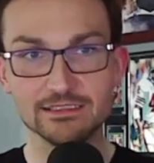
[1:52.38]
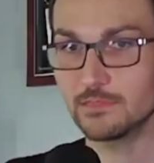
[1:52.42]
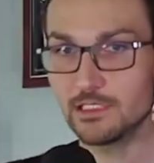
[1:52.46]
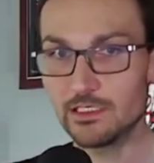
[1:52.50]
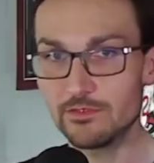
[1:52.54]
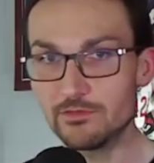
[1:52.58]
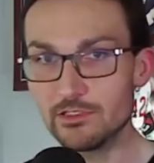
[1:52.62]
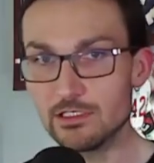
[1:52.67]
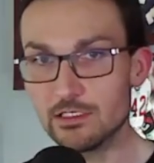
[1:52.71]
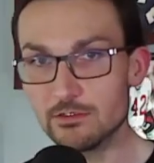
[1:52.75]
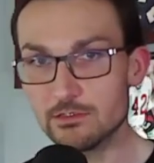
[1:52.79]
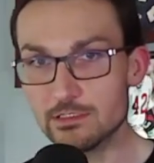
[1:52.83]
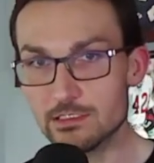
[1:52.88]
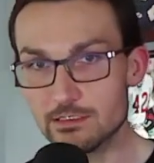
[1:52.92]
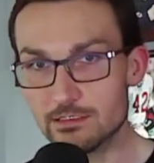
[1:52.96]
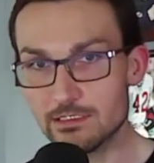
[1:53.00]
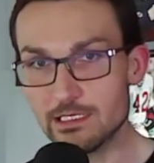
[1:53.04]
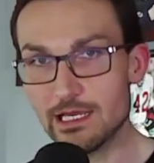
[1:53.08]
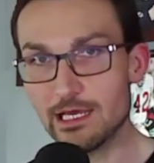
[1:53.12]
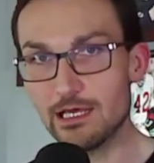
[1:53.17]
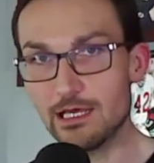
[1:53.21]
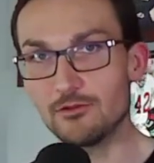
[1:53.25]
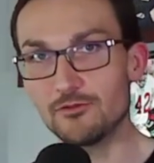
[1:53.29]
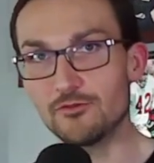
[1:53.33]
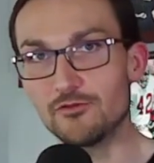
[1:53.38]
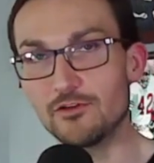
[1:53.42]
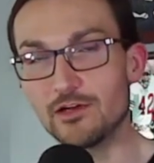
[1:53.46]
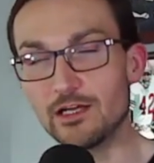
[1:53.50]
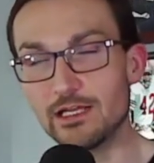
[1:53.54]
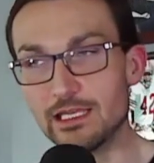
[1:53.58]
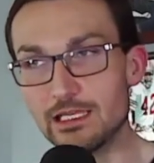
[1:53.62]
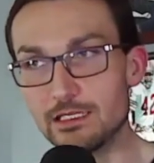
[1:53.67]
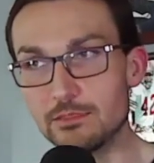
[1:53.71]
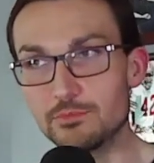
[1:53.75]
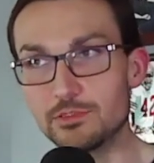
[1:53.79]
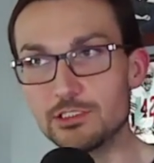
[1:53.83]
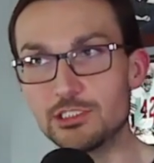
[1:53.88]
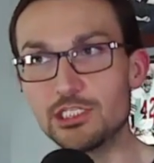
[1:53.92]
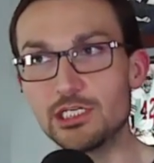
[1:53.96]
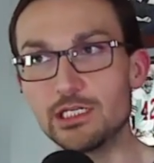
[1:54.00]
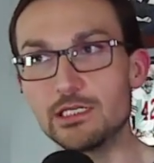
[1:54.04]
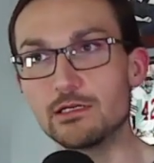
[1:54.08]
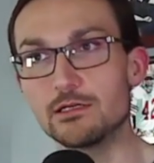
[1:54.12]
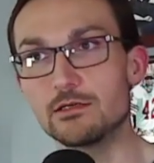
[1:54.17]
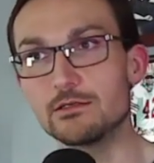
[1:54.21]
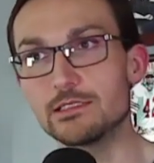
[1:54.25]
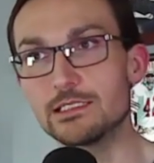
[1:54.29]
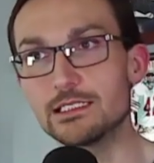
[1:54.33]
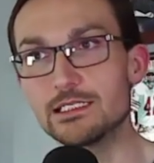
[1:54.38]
Even though he's Al fucking Pacino,